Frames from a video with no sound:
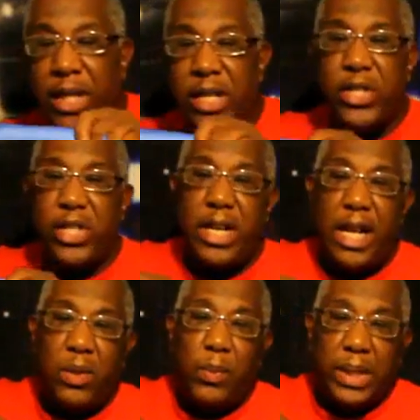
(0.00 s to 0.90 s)
This is
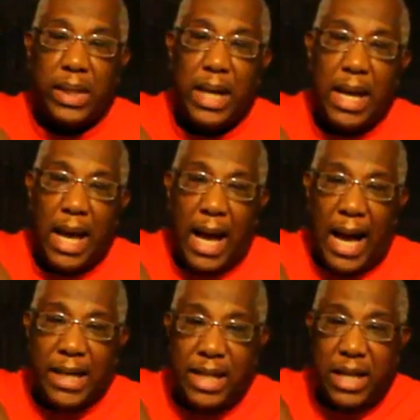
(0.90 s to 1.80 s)
another one
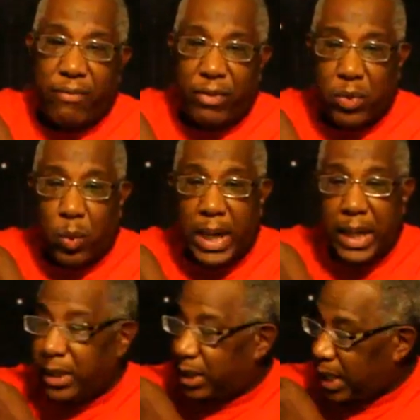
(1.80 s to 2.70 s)
I did for
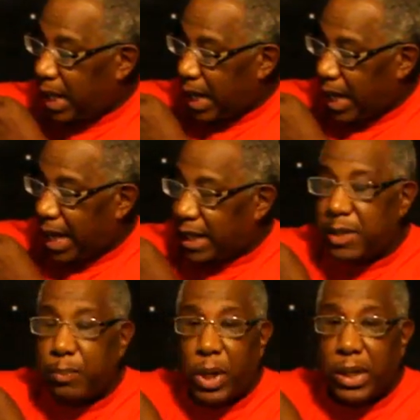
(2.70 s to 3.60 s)
twins
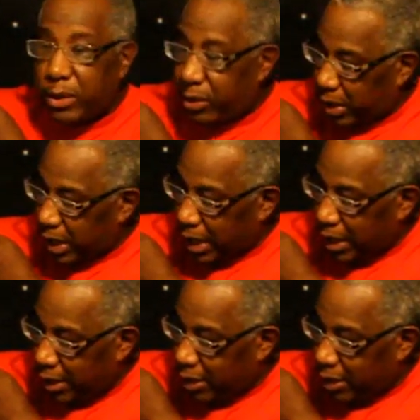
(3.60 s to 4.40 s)
and his brothers.